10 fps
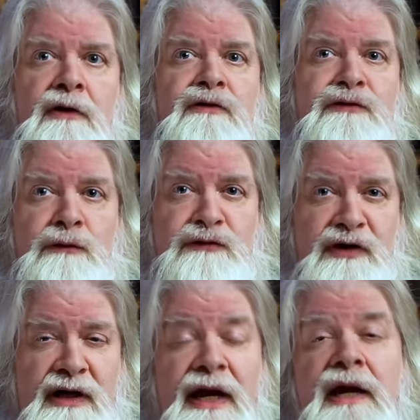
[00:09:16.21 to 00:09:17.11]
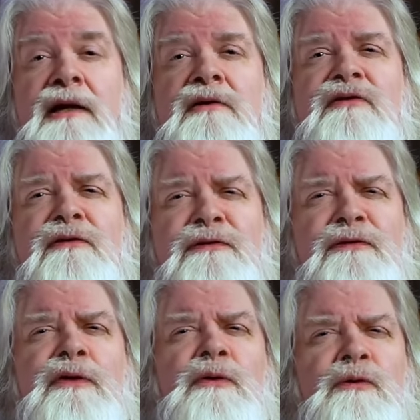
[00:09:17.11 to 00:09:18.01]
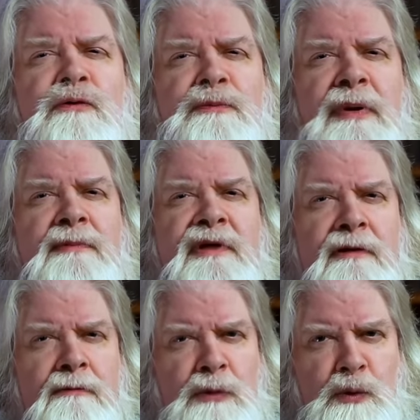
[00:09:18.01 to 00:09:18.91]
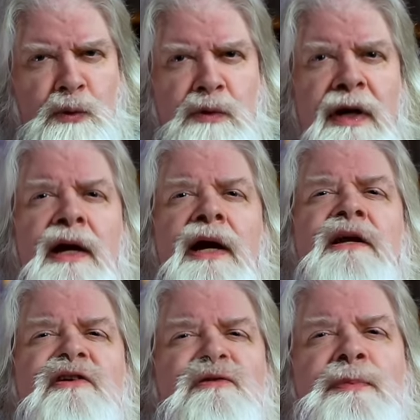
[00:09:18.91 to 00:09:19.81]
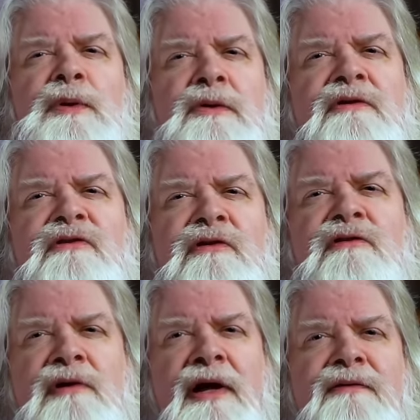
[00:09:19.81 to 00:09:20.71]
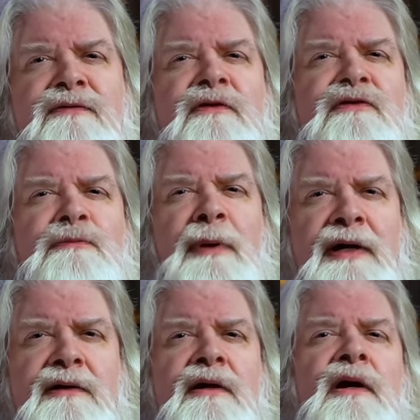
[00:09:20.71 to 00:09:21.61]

So she gains a feel for public mood and experiences life despite